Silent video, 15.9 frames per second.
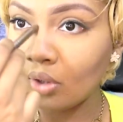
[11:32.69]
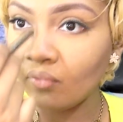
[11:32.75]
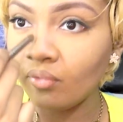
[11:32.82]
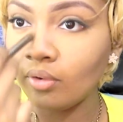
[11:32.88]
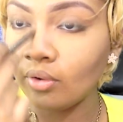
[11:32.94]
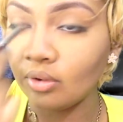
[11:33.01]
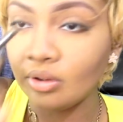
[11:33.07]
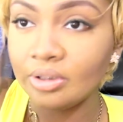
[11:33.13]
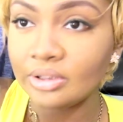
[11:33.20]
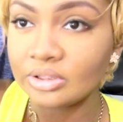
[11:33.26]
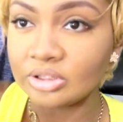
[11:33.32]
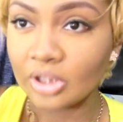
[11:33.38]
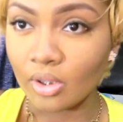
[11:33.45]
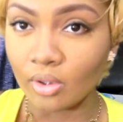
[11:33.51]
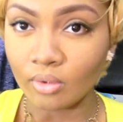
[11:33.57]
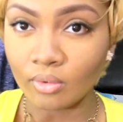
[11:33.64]
definitely can
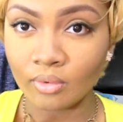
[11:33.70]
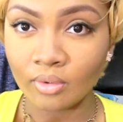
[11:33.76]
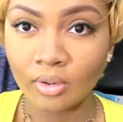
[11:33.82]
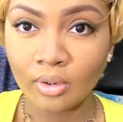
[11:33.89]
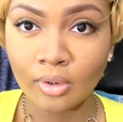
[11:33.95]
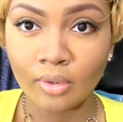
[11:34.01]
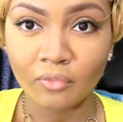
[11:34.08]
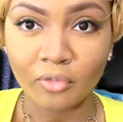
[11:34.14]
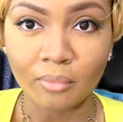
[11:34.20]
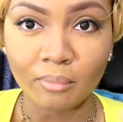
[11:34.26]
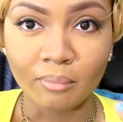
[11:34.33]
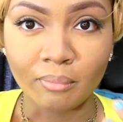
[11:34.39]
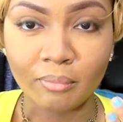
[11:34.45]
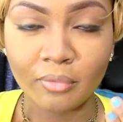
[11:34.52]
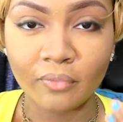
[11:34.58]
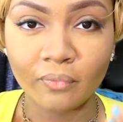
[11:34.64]
tell
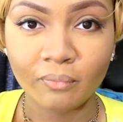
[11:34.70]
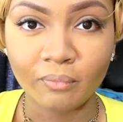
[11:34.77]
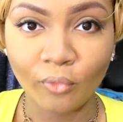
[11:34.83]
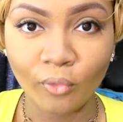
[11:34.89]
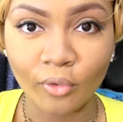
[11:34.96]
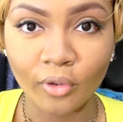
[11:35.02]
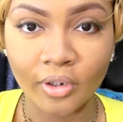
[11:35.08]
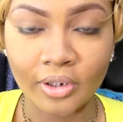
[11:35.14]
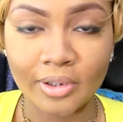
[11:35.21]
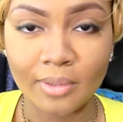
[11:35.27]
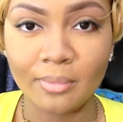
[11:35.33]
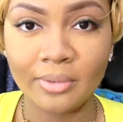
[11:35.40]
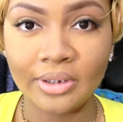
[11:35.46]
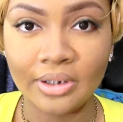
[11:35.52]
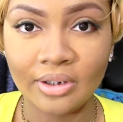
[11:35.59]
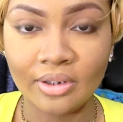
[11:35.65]
from before in the
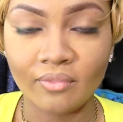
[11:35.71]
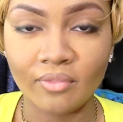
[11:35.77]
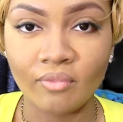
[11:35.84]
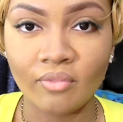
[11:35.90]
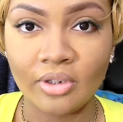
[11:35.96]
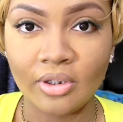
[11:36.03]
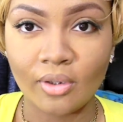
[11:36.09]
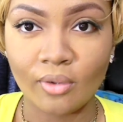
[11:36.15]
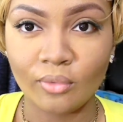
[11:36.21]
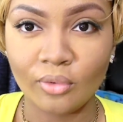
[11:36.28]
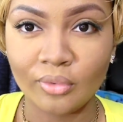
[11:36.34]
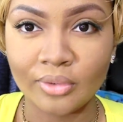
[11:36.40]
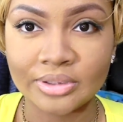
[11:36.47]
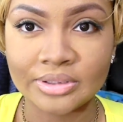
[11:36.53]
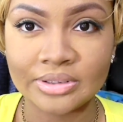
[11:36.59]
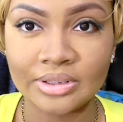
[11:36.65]
beginning of the video, you
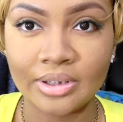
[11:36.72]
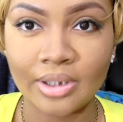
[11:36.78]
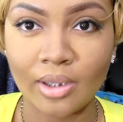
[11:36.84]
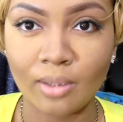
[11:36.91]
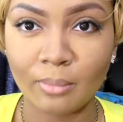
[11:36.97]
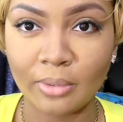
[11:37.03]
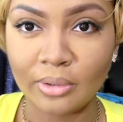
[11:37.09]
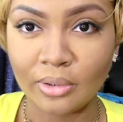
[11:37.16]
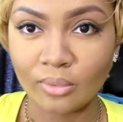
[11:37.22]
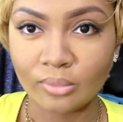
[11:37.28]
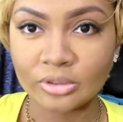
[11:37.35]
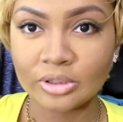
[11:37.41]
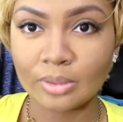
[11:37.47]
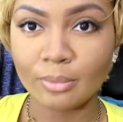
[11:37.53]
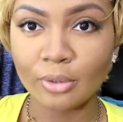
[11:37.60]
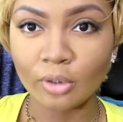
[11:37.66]
can see how my nose
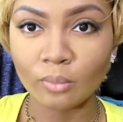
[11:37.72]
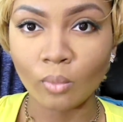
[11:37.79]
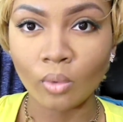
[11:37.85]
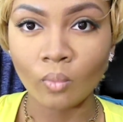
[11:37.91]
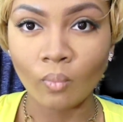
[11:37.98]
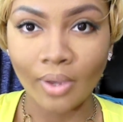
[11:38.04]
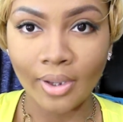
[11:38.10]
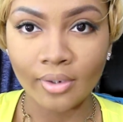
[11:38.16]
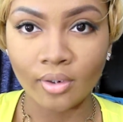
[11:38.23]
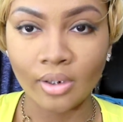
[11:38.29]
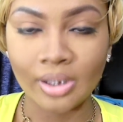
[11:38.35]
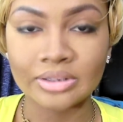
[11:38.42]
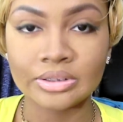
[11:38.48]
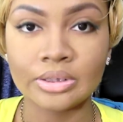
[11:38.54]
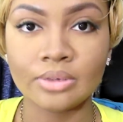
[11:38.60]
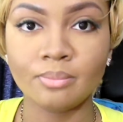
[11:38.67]
appeared more wider
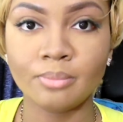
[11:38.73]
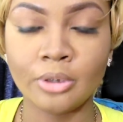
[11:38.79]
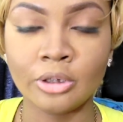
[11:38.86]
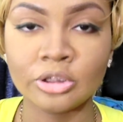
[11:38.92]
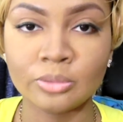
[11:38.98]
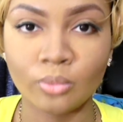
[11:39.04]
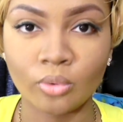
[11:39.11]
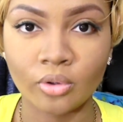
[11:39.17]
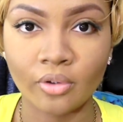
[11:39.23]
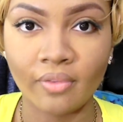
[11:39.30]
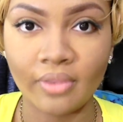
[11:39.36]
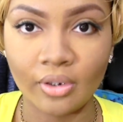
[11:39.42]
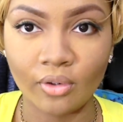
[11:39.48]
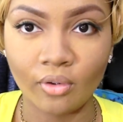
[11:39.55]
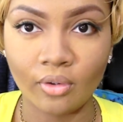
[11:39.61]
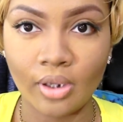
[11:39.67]
as it appears more
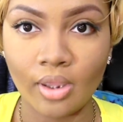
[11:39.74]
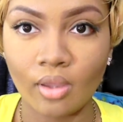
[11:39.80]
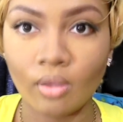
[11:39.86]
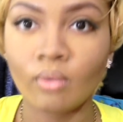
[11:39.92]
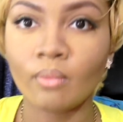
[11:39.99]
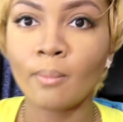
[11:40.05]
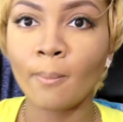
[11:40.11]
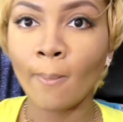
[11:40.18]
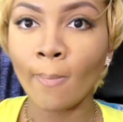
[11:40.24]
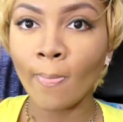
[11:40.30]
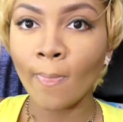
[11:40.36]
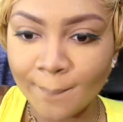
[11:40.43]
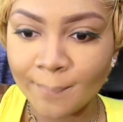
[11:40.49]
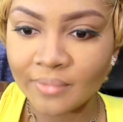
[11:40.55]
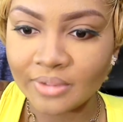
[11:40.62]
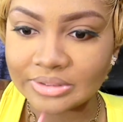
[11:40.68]
thinner now.
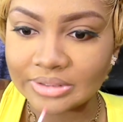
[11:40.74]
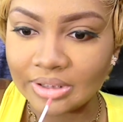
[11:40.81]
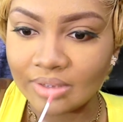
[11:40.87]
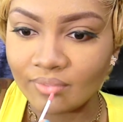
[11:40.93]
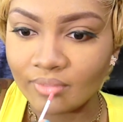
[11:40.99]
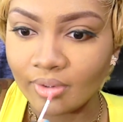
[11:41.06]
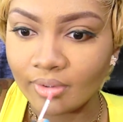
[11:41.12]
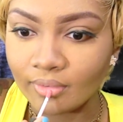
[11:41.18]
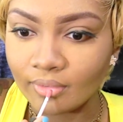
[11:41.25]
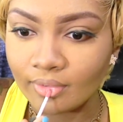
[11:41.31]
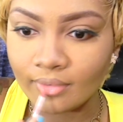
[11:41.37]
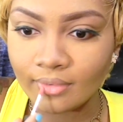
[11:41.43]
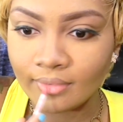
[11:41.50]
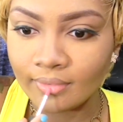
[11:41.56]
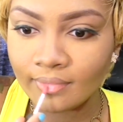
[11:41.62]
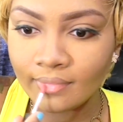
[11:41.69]
Because I have a liner on.